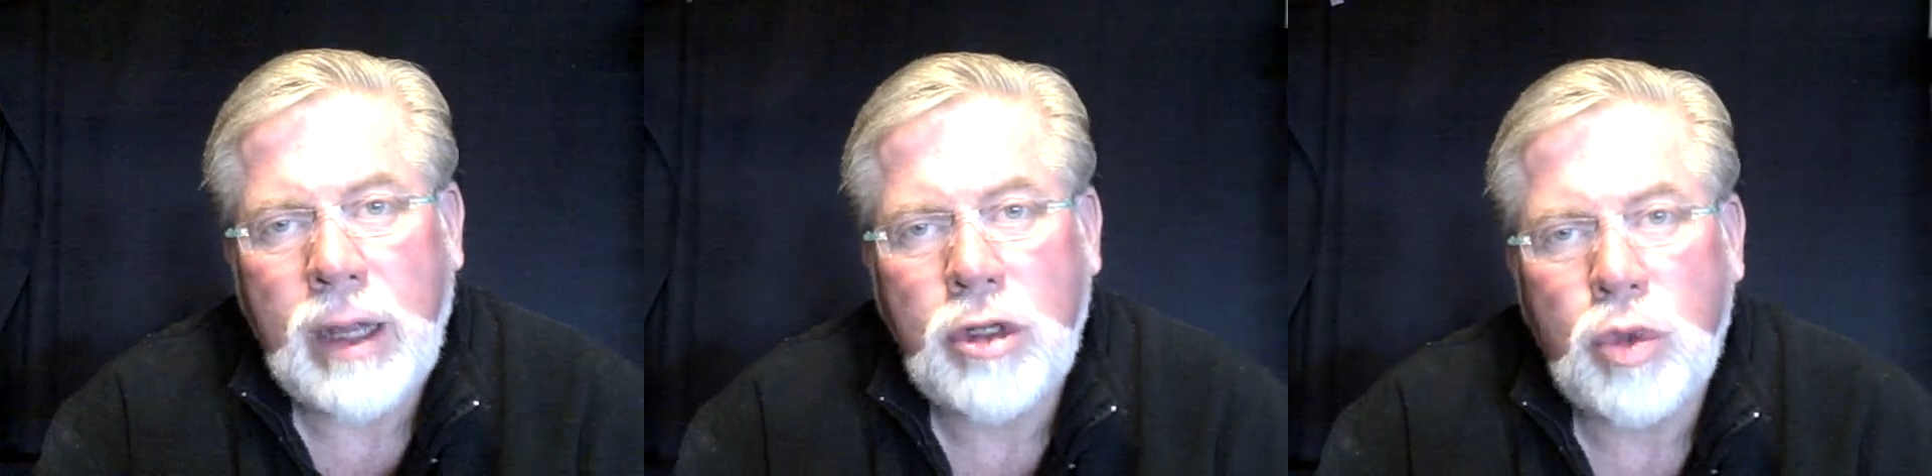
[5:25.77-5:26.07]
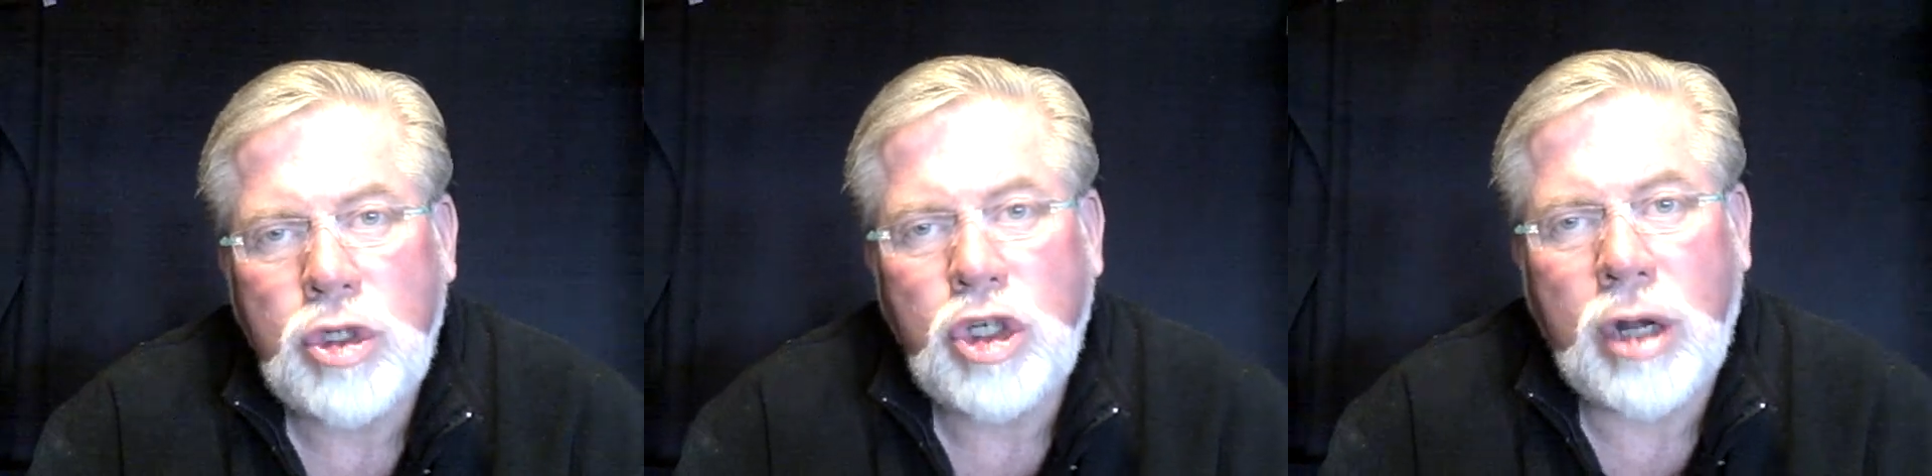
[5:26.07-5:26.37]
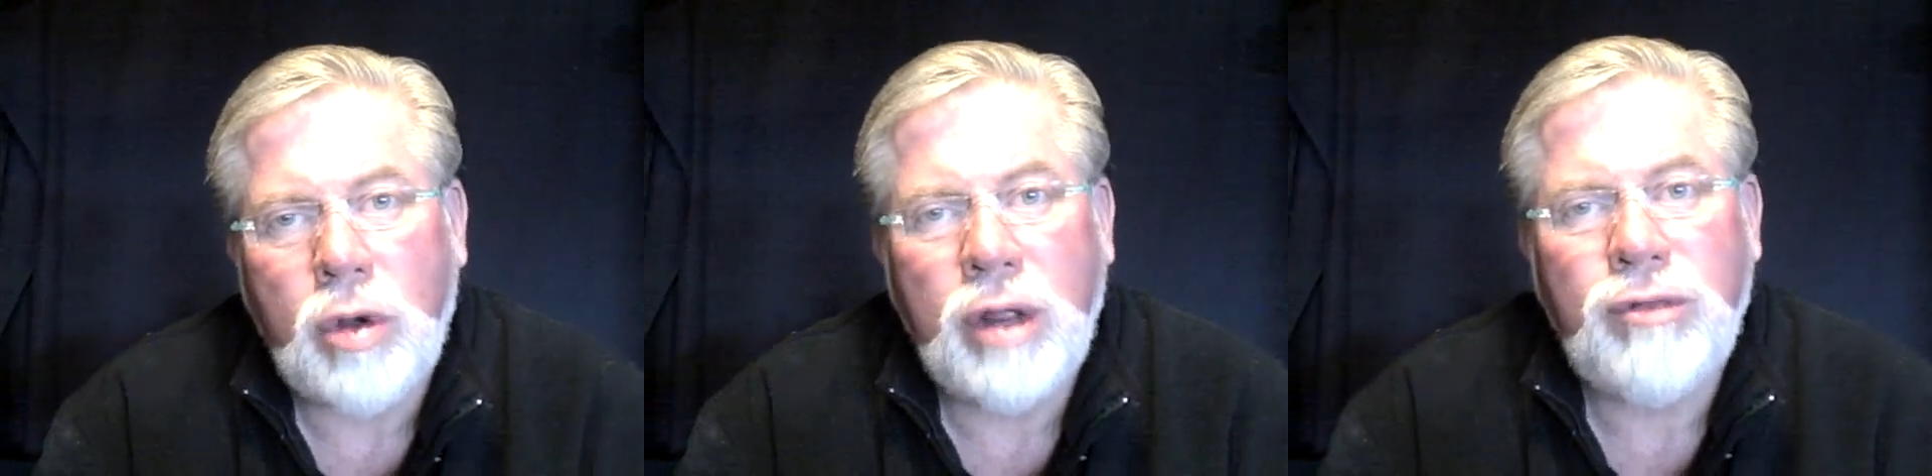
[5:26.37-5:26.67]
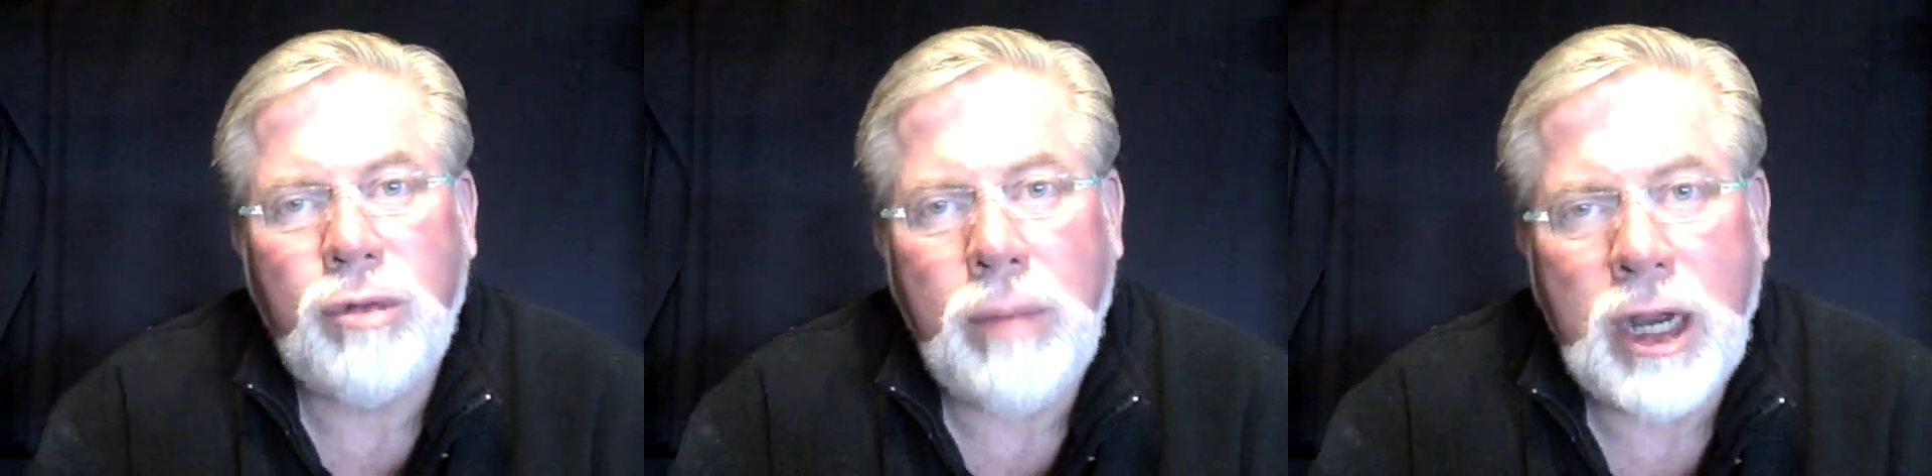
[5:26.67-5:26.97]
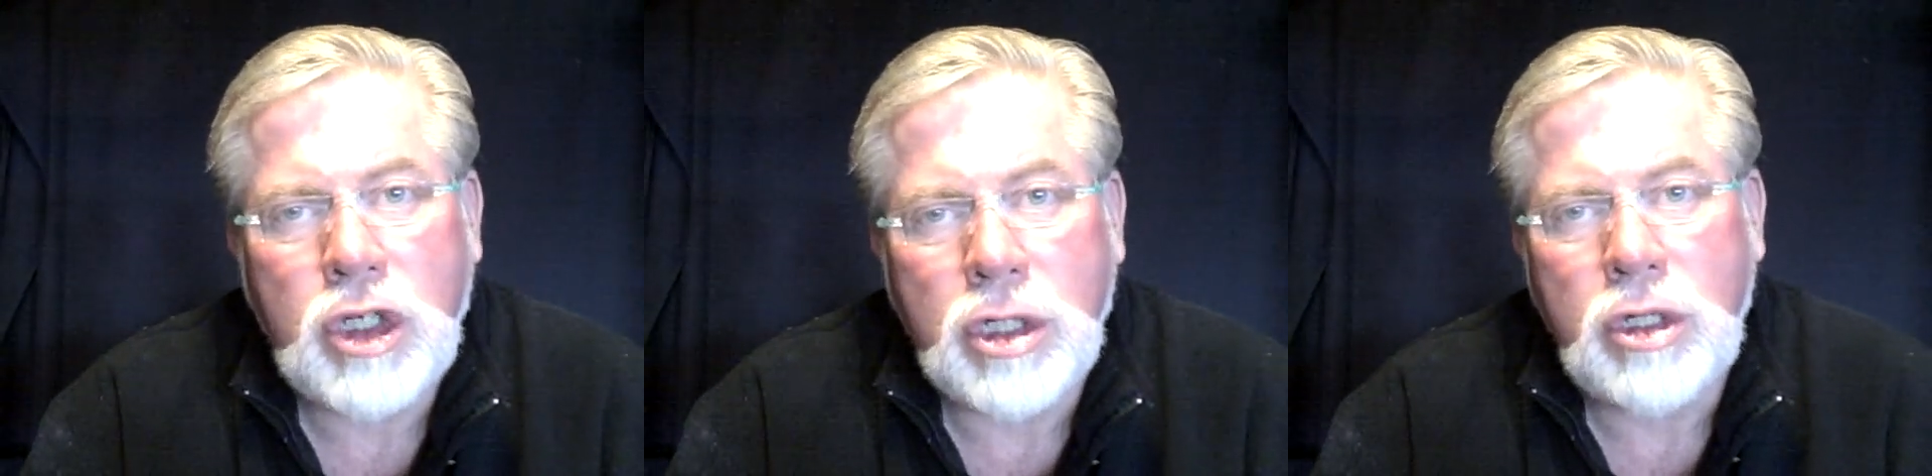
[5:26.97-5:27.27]
into a general
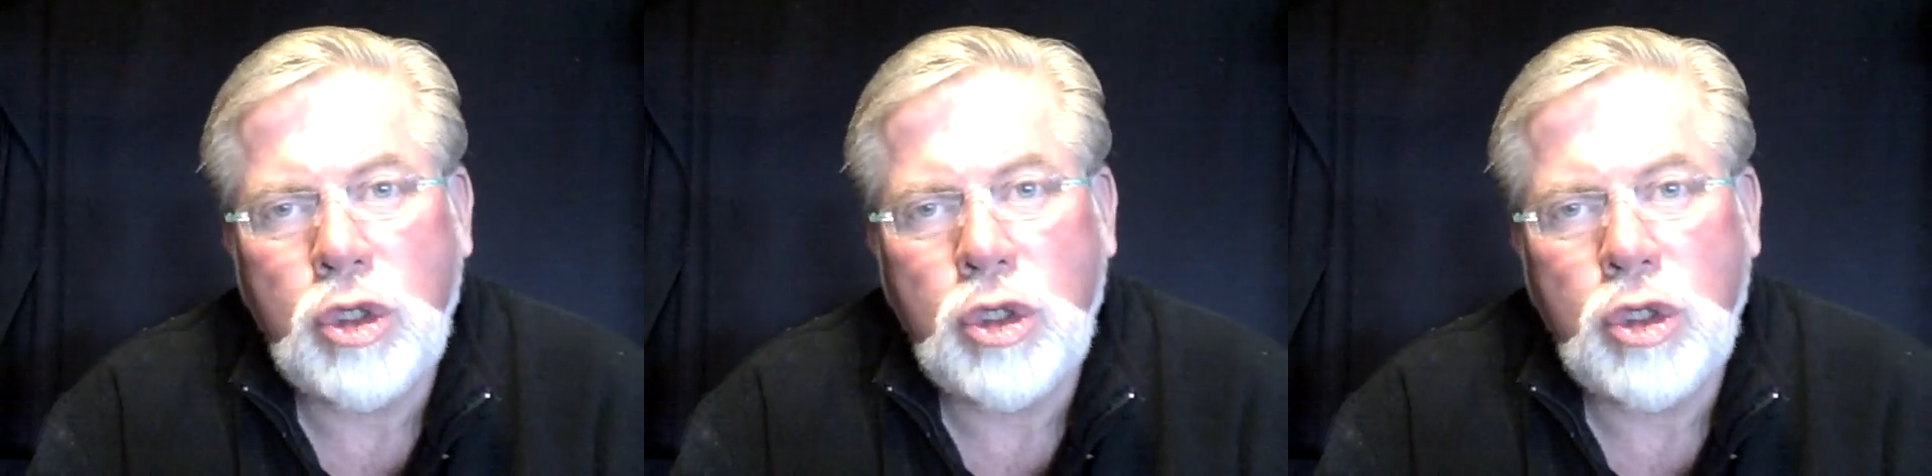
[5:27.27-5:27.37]
information